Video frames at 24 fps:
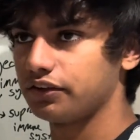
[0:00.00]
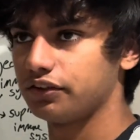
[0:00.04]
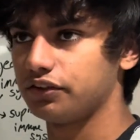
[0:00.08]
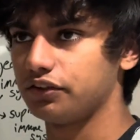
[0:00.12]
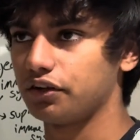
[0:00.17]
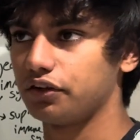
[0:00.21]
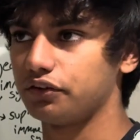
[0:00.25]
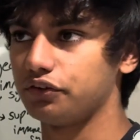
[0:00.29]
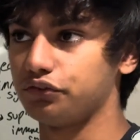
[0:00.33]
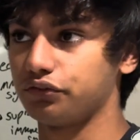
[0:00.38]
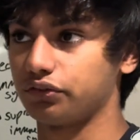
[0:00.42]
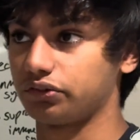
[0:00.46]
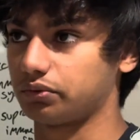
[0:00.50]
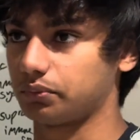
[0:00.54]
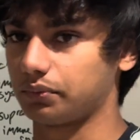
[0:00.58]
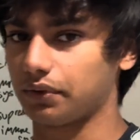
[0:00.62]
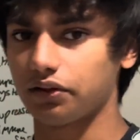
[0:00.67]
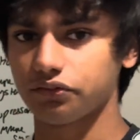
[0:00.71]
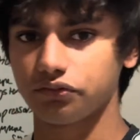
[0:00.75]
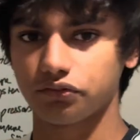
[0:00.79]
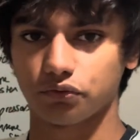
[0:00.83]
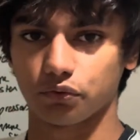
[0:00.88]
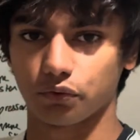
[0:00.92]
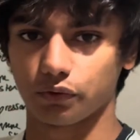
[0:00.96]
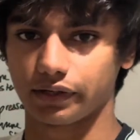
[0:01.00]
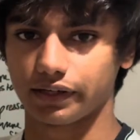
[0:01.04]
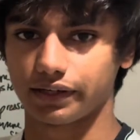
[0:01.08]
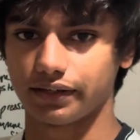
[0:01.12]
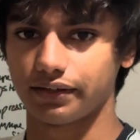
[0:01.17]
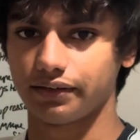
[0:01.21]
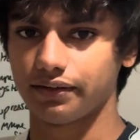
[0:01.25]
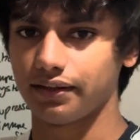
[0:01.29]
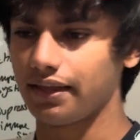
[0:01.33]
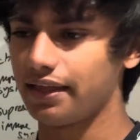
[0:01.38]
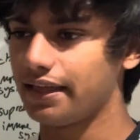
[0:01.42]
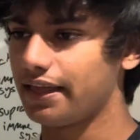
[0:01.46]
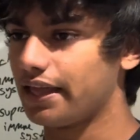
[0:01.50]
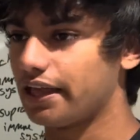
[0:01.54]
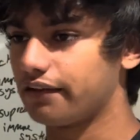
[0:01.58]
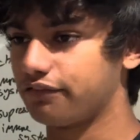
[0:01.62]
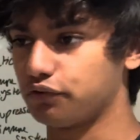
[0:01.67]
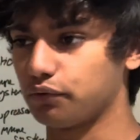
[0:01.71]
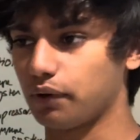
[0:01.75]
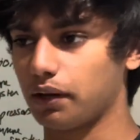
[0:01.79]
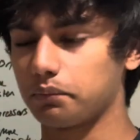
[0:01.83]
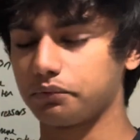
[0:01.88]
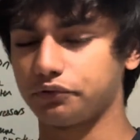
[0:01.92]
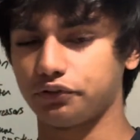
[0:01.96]
using someone else's organ, if
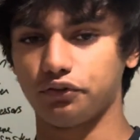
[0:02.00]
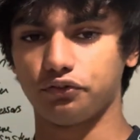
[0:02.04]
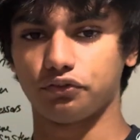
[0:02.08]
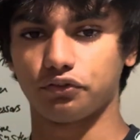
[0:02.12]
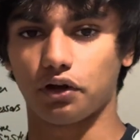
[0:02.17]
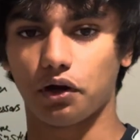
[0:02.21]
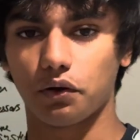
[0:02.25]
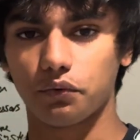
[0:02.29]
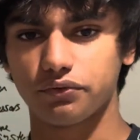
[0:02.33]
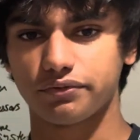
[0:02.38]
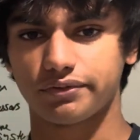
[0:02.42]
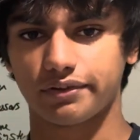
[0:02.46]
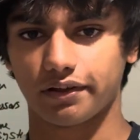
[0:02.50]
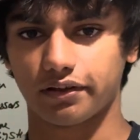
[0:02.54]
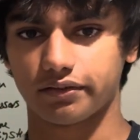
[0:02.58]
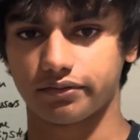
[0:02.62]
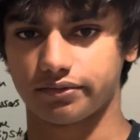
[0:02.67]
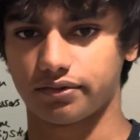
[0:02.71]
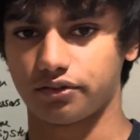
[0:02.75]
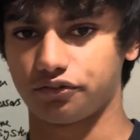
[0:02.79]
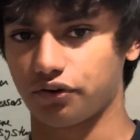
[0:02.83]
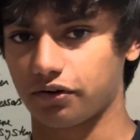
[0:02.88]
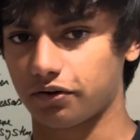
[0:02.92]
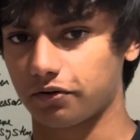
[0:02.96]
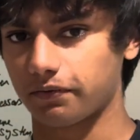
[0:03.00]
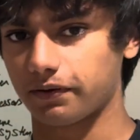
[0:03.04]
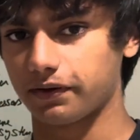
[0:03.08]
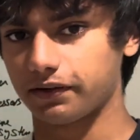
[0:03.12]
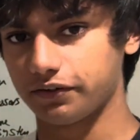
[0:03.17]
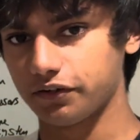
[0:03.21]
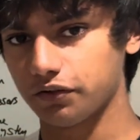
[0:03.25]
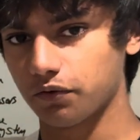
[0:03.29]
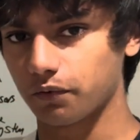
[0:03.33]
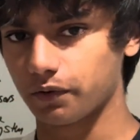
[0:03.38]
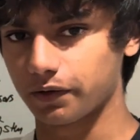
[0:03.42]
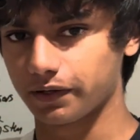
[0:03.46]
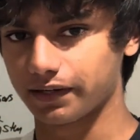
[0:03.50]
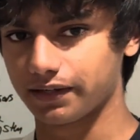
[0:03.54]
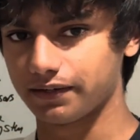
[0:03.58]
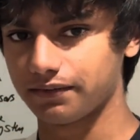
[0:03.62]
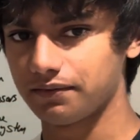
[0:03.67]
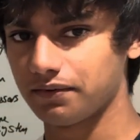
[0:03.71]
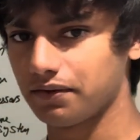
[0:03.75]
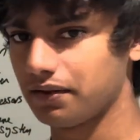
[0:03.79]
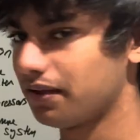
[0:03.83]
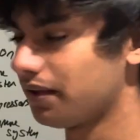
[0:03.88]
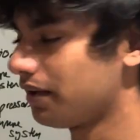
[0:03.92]
you're able to use your own cells to generate a new organ,